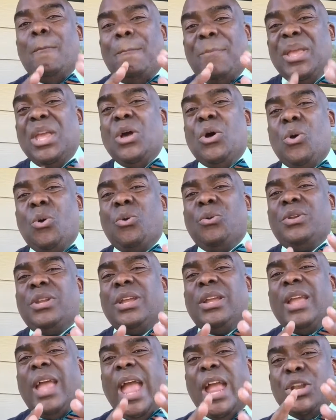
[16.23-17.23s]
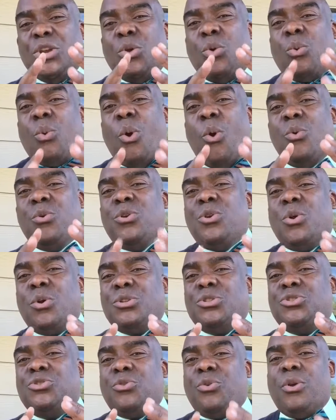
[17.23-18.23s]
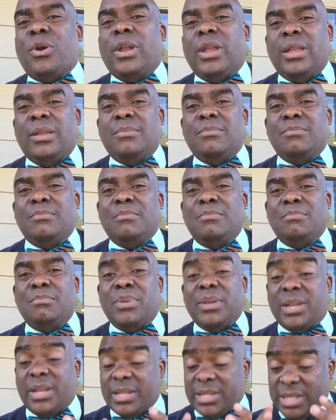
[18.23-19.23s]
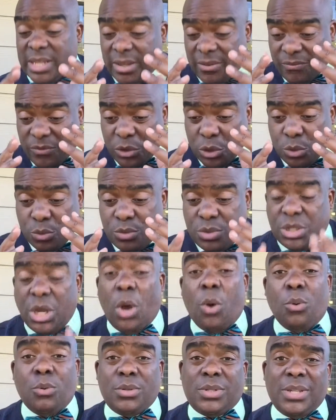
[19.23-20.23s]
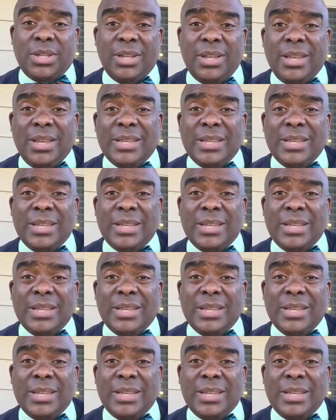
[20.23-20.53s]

build and grow your dream, because if you don't,